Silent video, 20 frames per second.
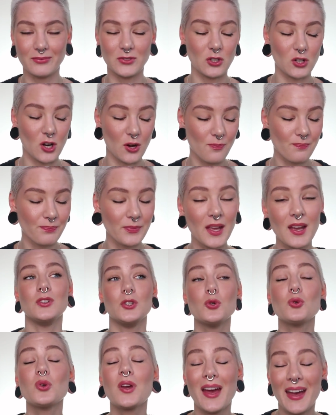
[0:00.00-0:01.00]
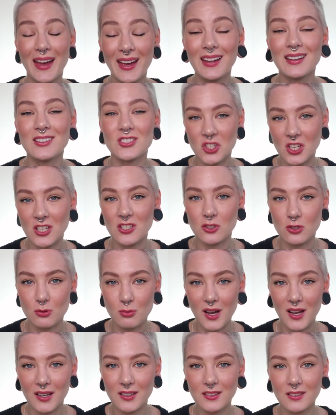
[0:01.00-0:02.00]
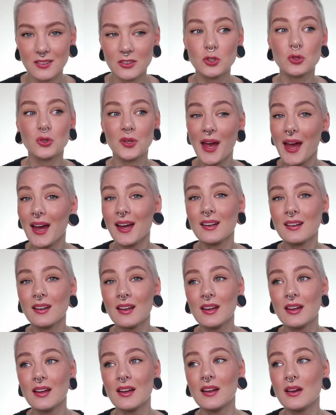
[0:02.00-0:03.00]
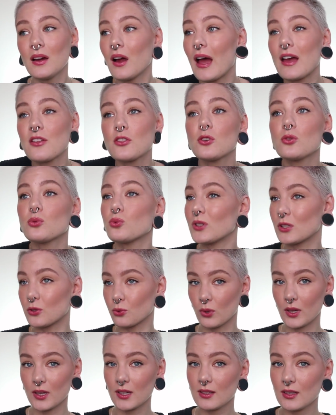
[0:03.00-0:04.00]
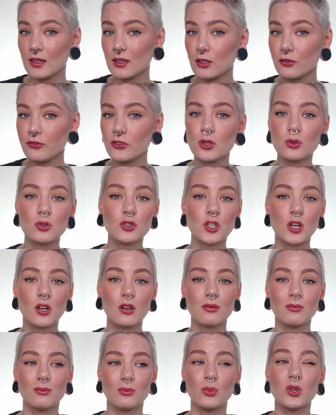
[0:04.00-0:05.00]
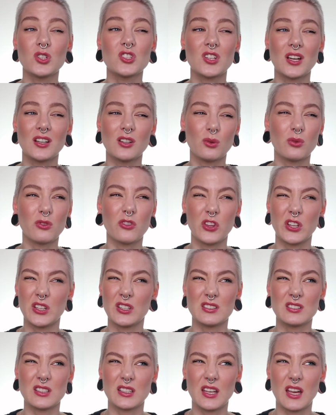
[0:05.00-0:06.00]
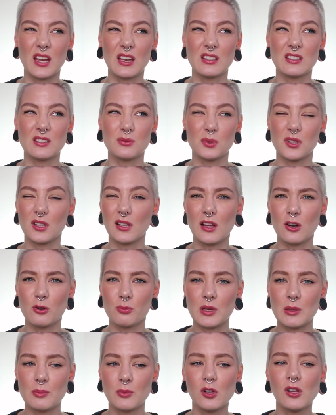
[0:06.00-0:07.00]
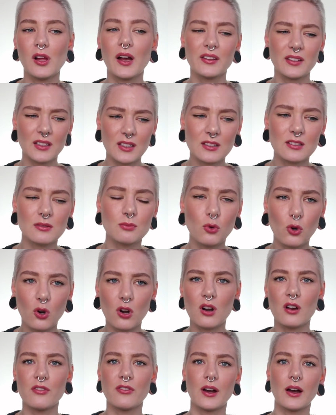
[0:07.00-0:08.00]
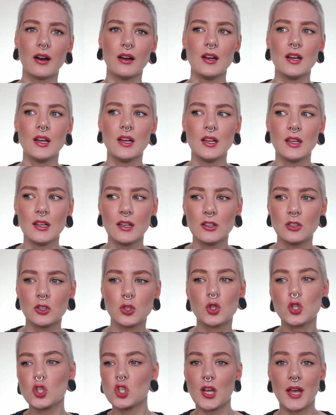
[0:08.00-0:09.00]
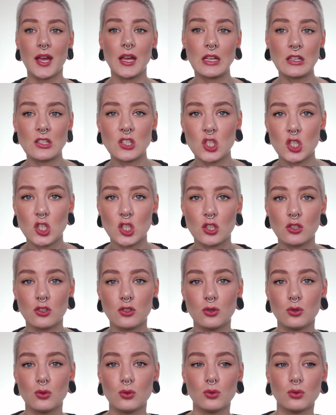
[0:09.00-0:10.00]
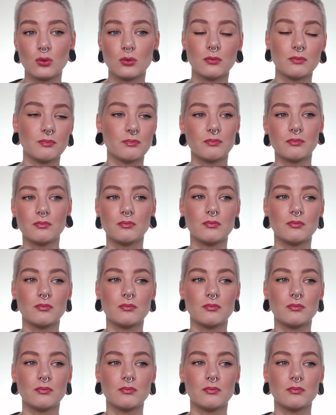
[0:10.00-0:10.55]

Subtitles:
you know. You can change your mind. You can either regret it in the future, which I don't think is the case with a lot of people. I think it's more of a, you change, you